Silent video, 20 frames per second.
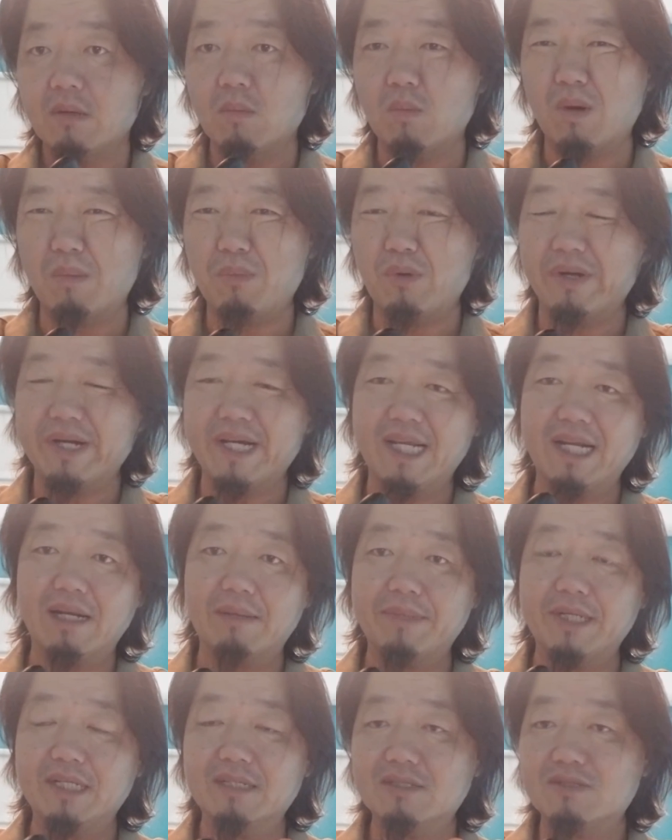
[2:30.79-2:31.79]
one point eight, I
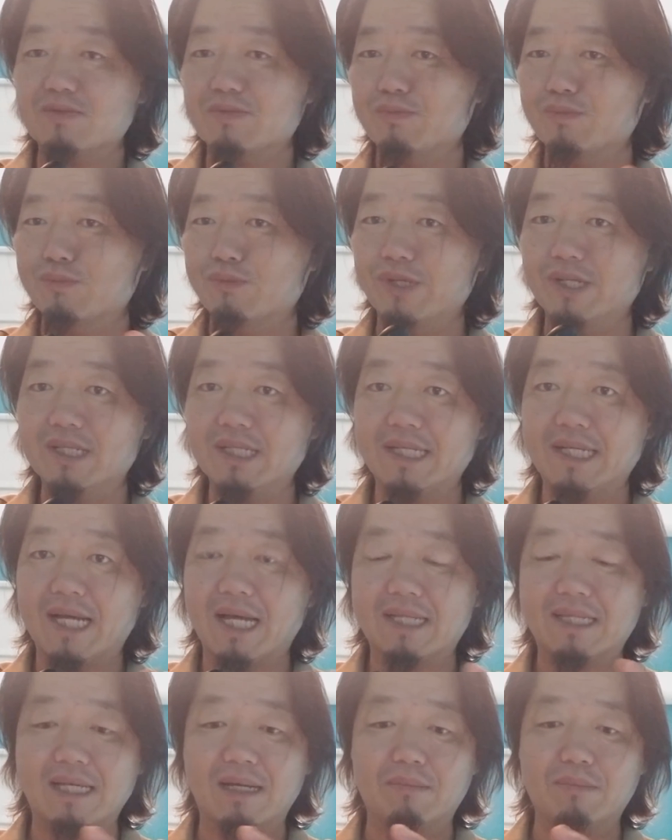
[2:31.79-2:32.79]
mean, it's really
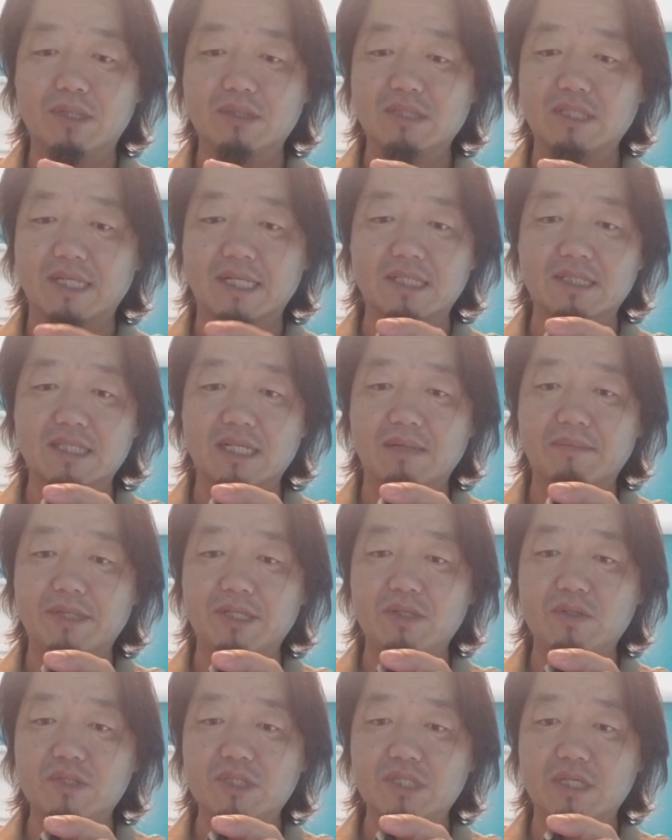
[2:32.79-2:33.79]
not that much. Like I said, I've
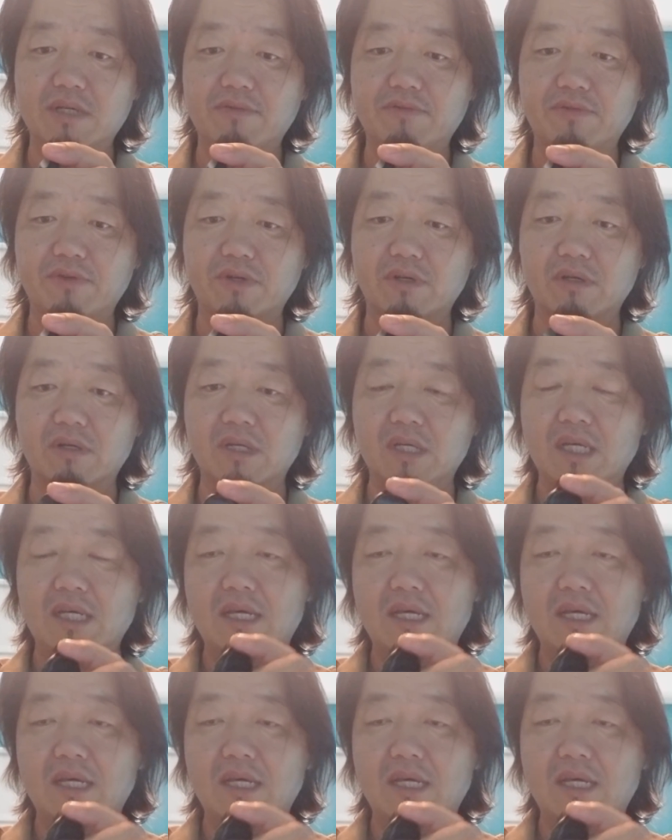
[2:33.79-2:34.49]
been using it for,